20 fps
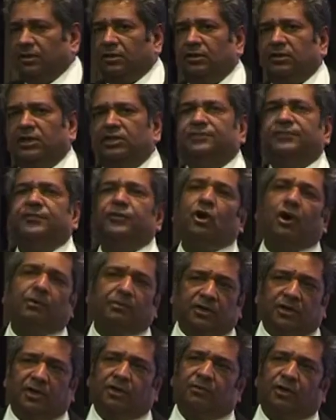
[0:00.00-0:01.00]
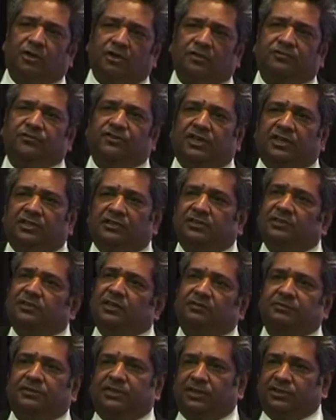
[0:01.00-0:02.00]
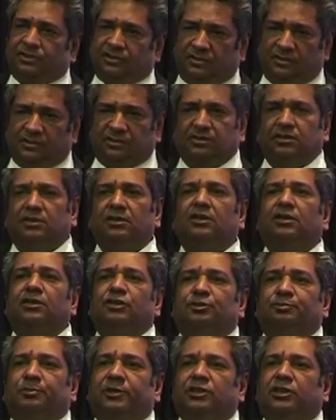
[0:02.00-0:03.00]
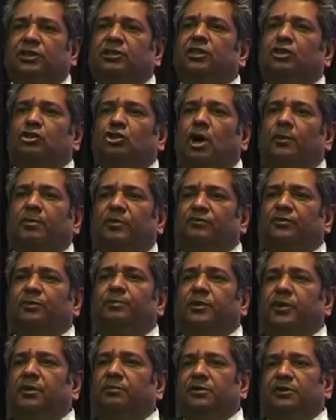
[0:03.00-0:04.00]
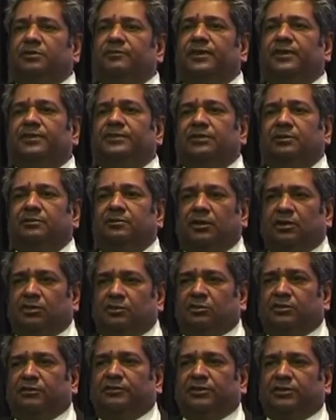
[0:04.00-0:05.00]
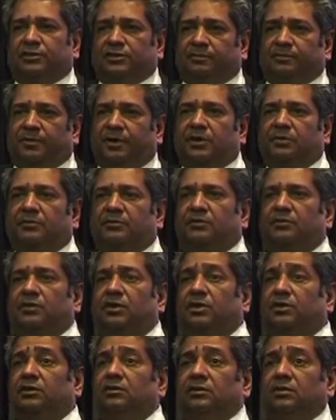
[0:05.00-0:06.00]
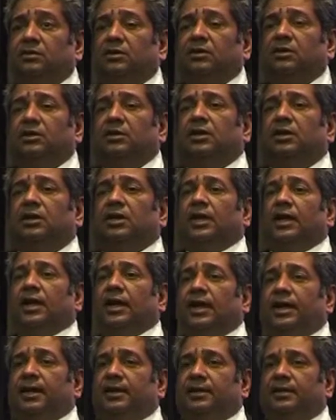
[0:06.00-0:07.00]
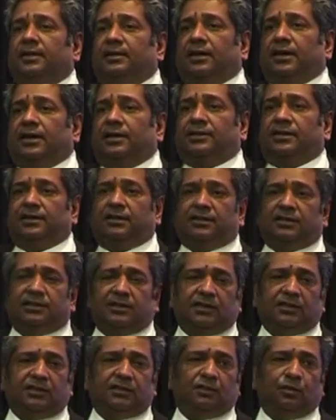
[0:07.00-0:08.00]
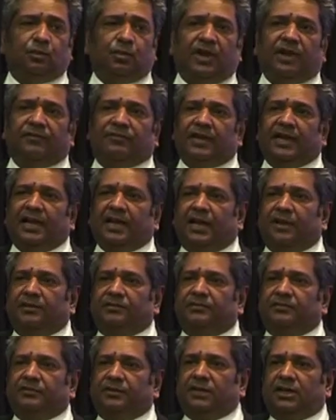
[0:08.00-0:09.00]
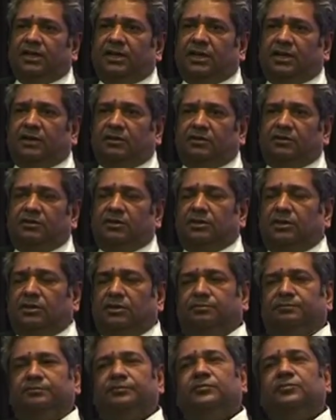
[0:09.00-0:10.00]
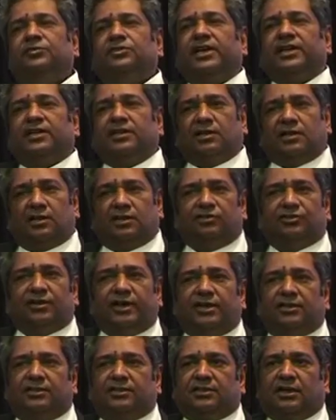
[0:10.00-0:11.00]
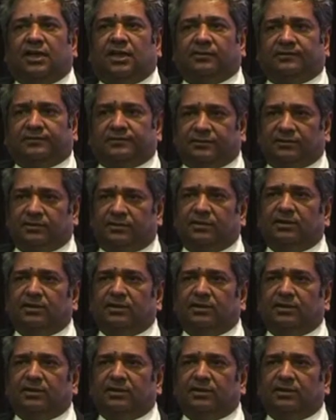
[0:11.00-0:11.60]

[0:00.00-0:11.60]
there's phenomenal amount of change in some sections, especially the top of the pyramid, very similar to the western part of the world. And I think the way we have our technically trained staff,